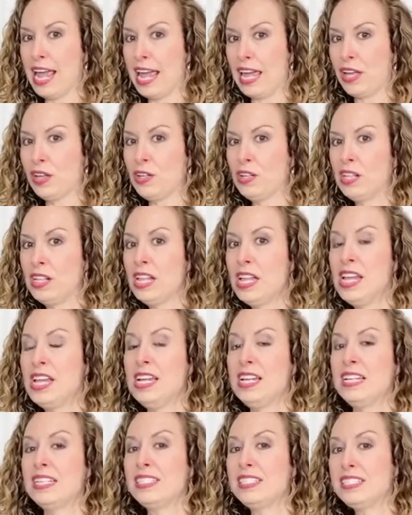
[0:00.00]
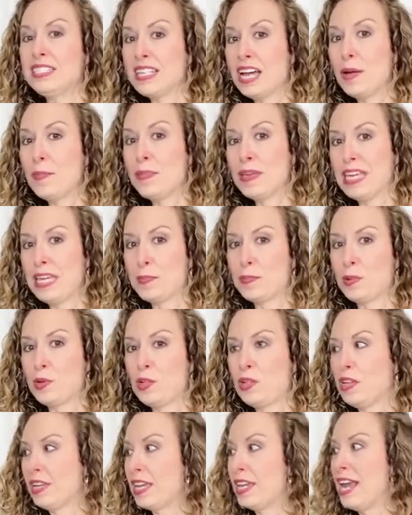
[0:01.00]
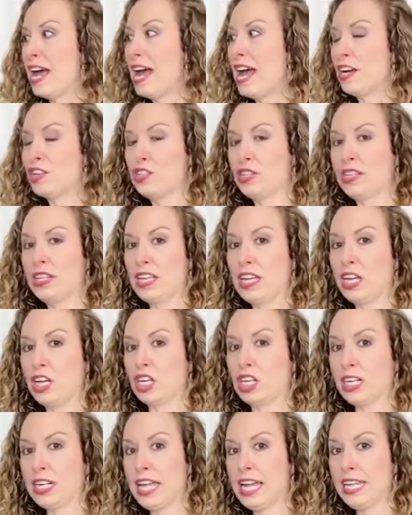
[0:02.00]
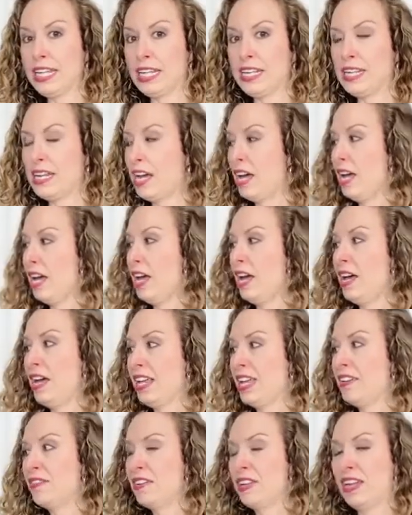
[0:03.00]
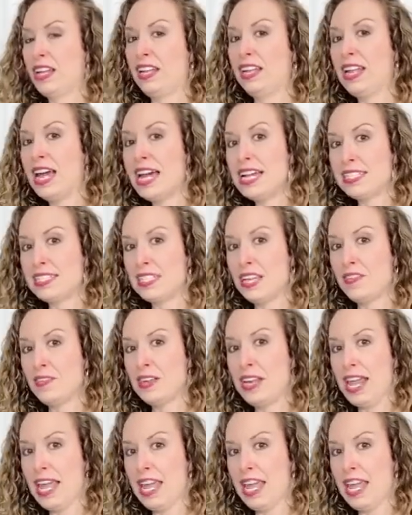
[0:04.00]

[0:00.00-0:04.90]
angle. Some people can actually create an even less of an